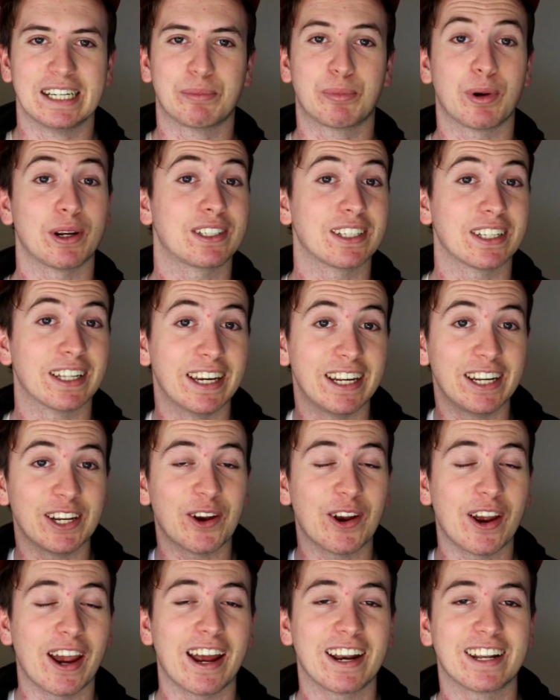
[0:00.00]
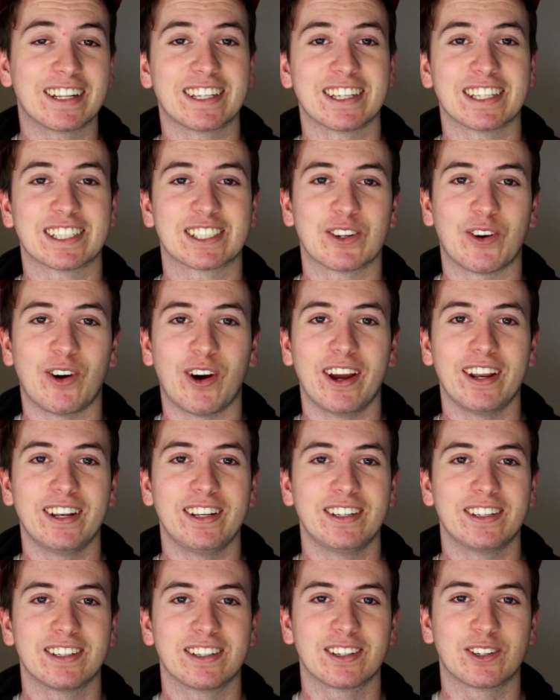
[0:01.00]
Brett Deledio added to the side,
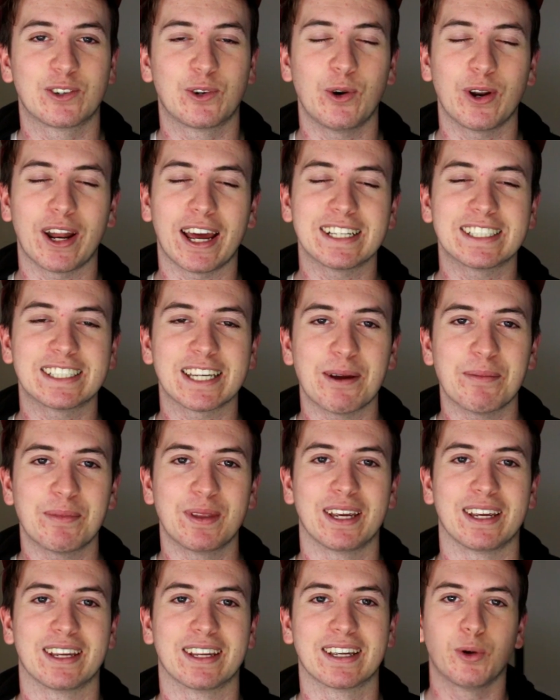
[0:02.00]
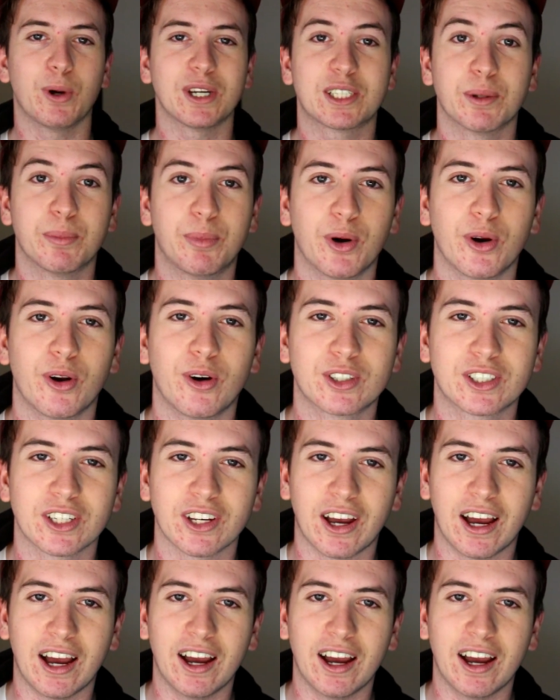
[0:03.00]
could add something. The Western Bulldogs,